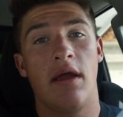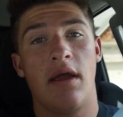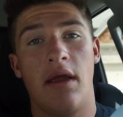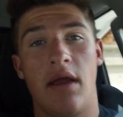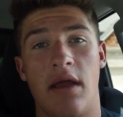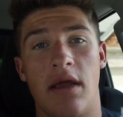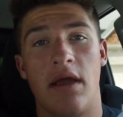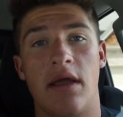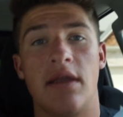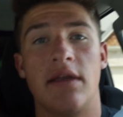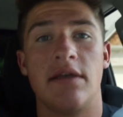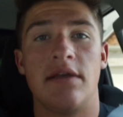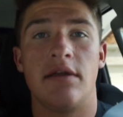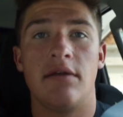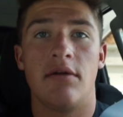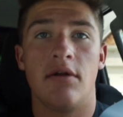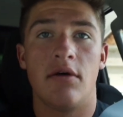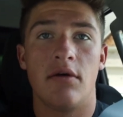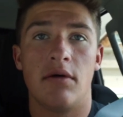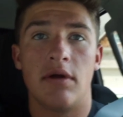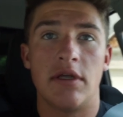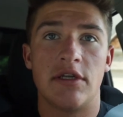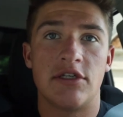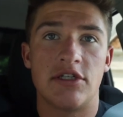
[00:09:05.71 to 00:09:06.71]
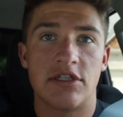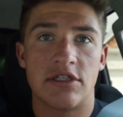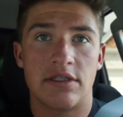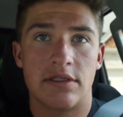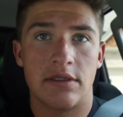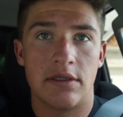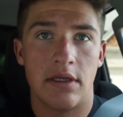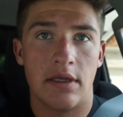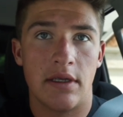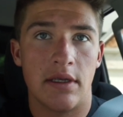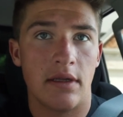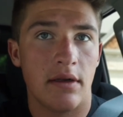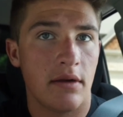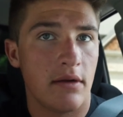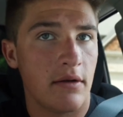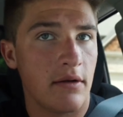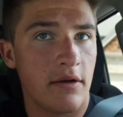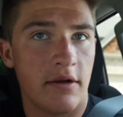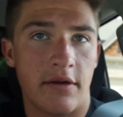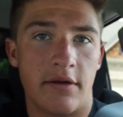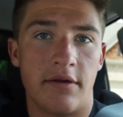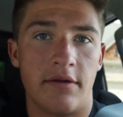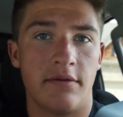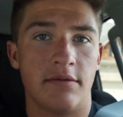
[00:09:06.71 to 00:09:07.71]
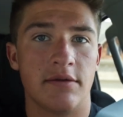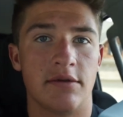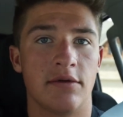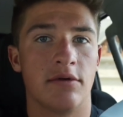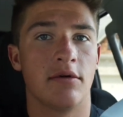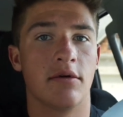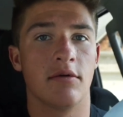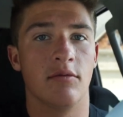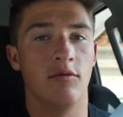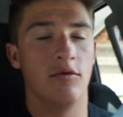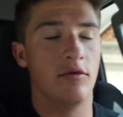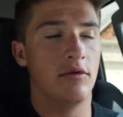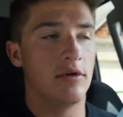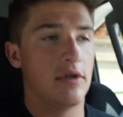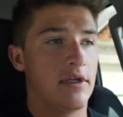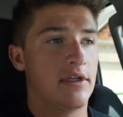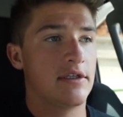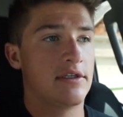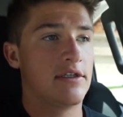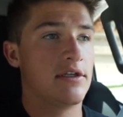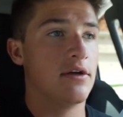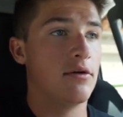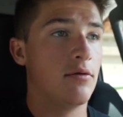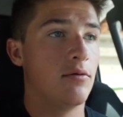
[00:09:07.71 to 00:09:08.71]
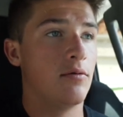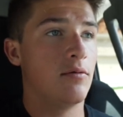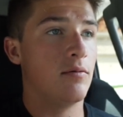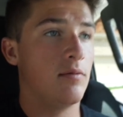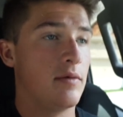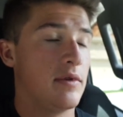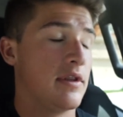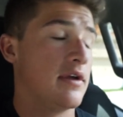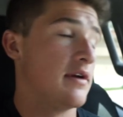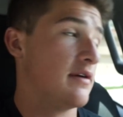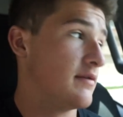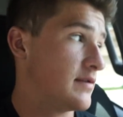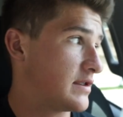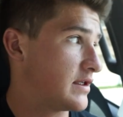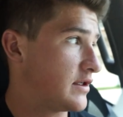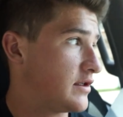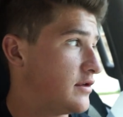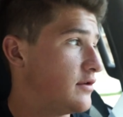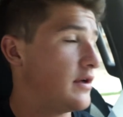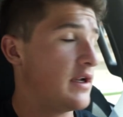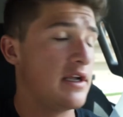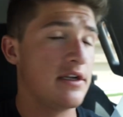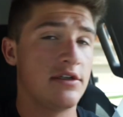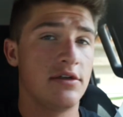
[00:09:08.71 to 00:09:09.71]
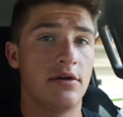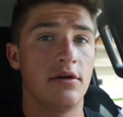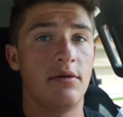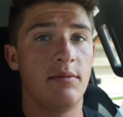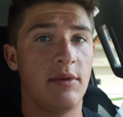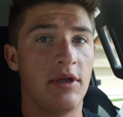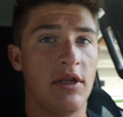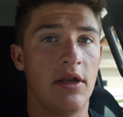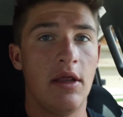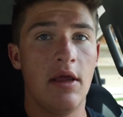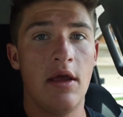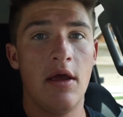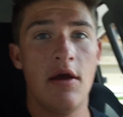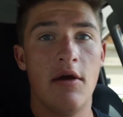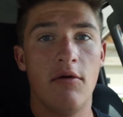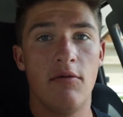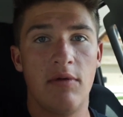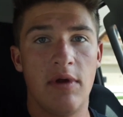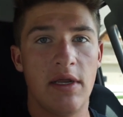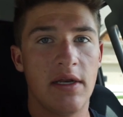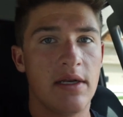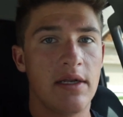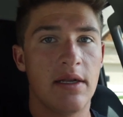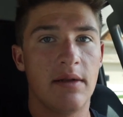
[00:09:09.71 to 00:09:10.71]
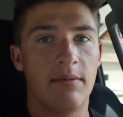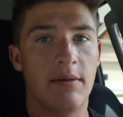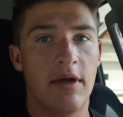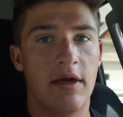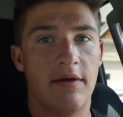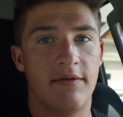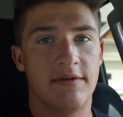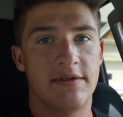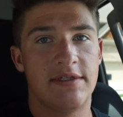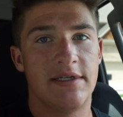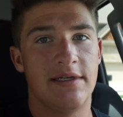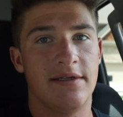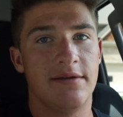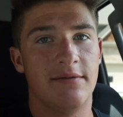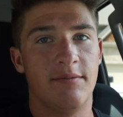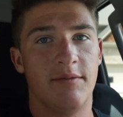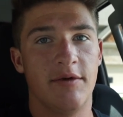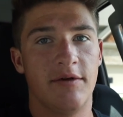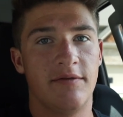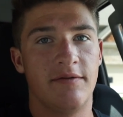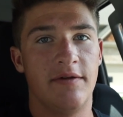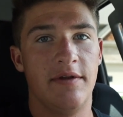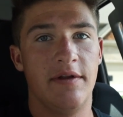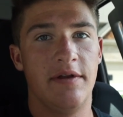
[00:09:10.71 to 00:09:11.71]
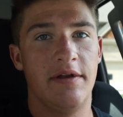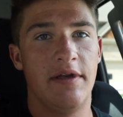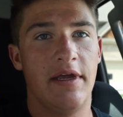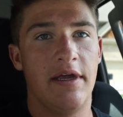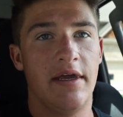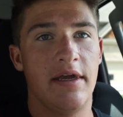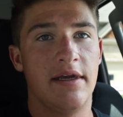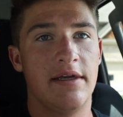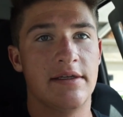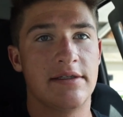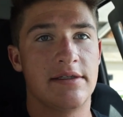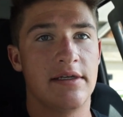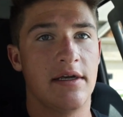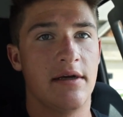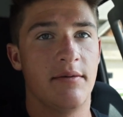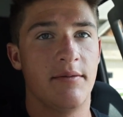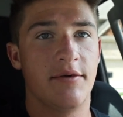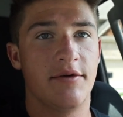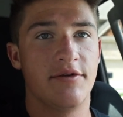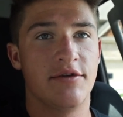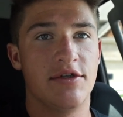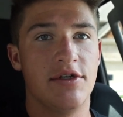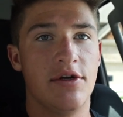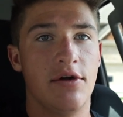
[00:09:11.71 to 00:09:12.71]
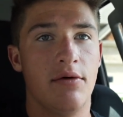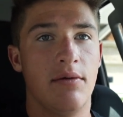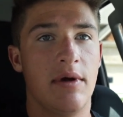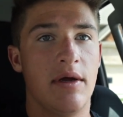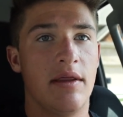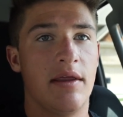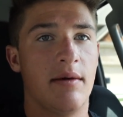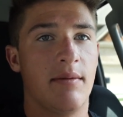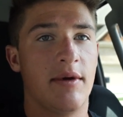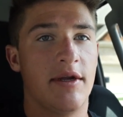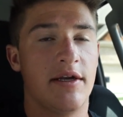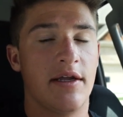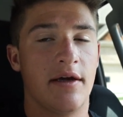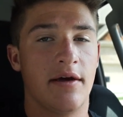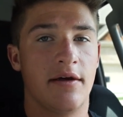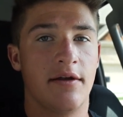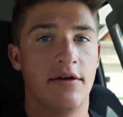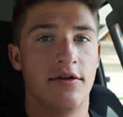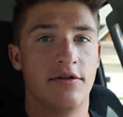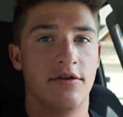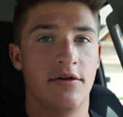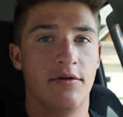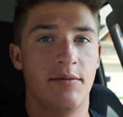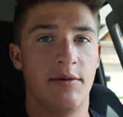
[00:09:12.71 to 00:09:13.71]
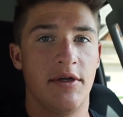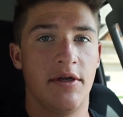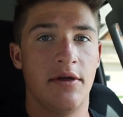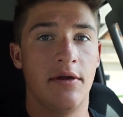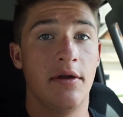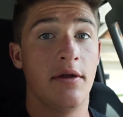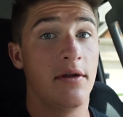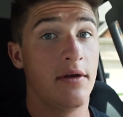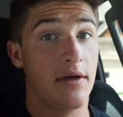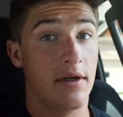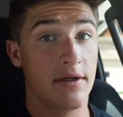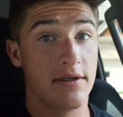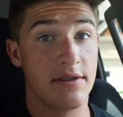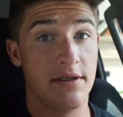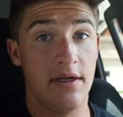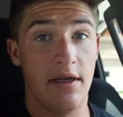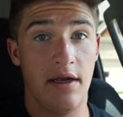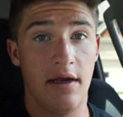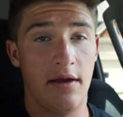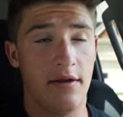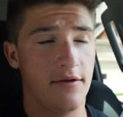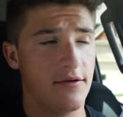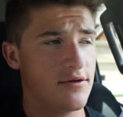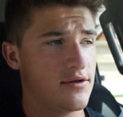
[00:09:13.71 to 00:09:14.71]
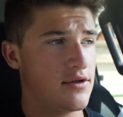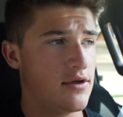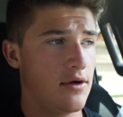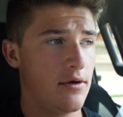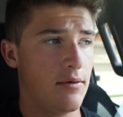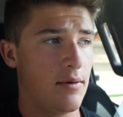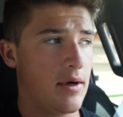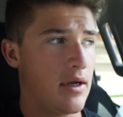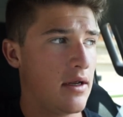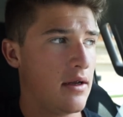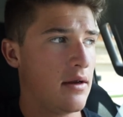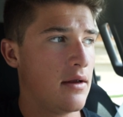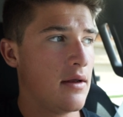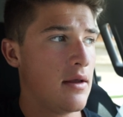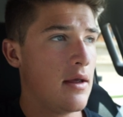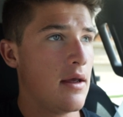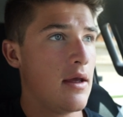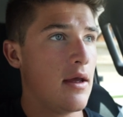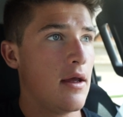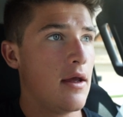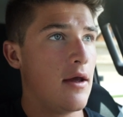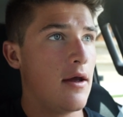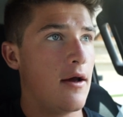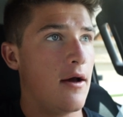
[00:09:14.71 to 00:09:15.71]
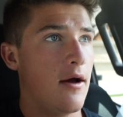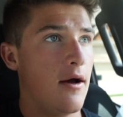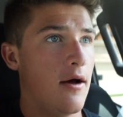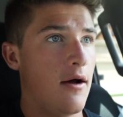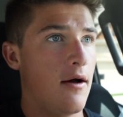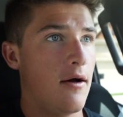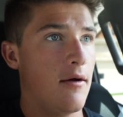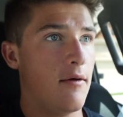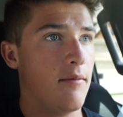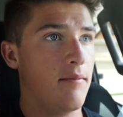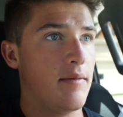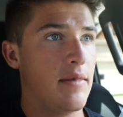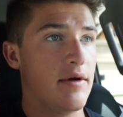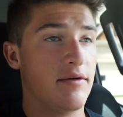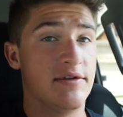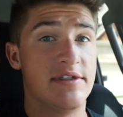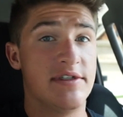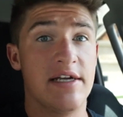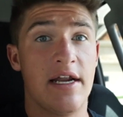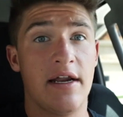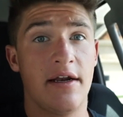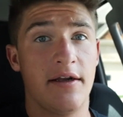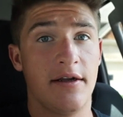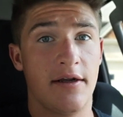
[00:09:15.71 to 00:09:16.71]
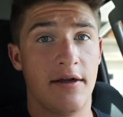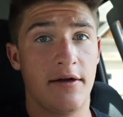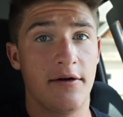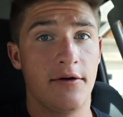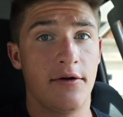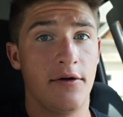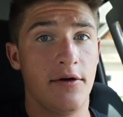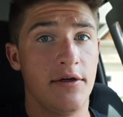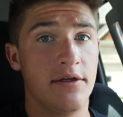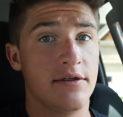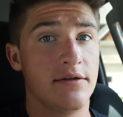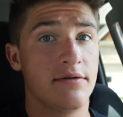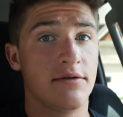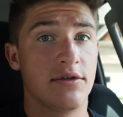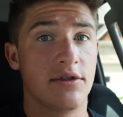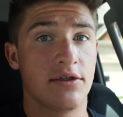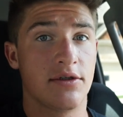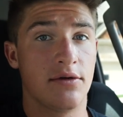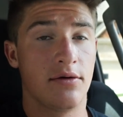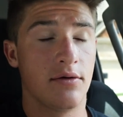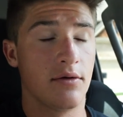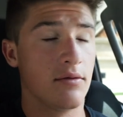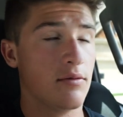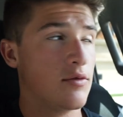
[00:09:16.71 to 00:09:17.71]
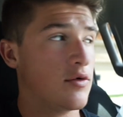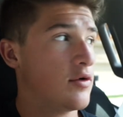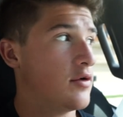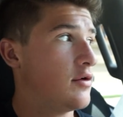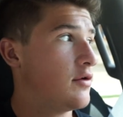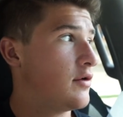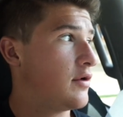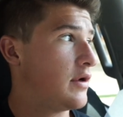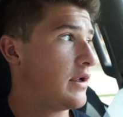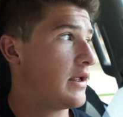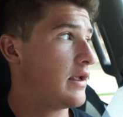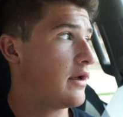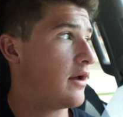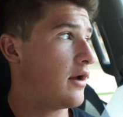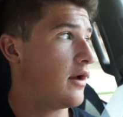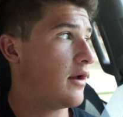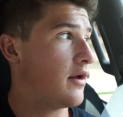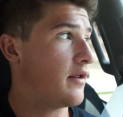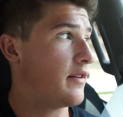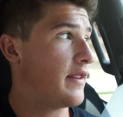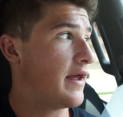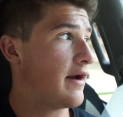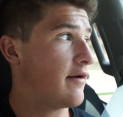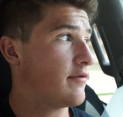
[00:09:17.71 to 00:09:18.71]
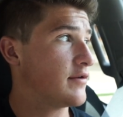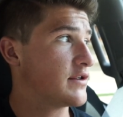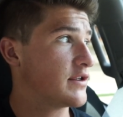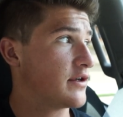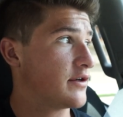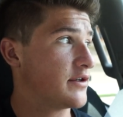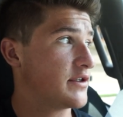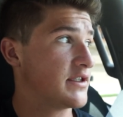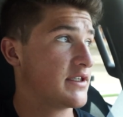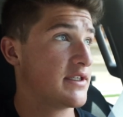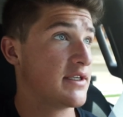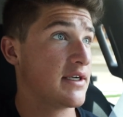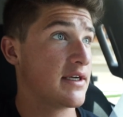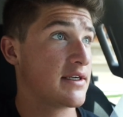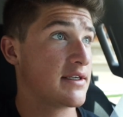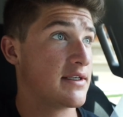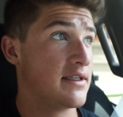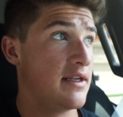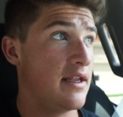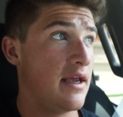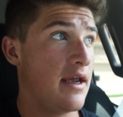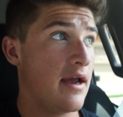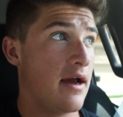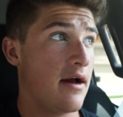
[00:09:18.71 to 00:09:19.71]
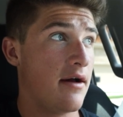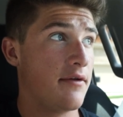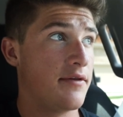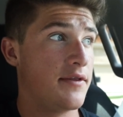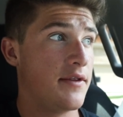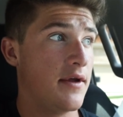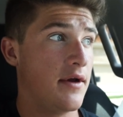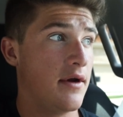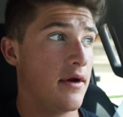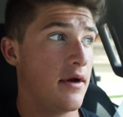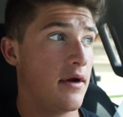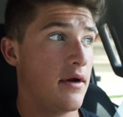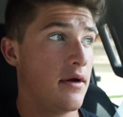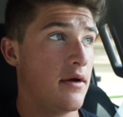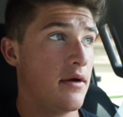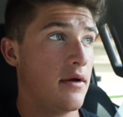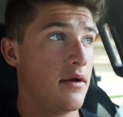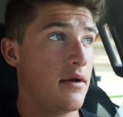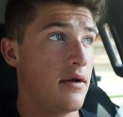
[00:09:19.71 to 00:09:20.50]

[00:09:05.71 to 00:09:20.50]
and you know it just it it was horrible and so there, it was a two-day tournament we ended up not even seeing the best of the days um there's no way that my dad could have drove me next day there's no way um it was 99 degrees it was just horrible uh that was our sixth day out there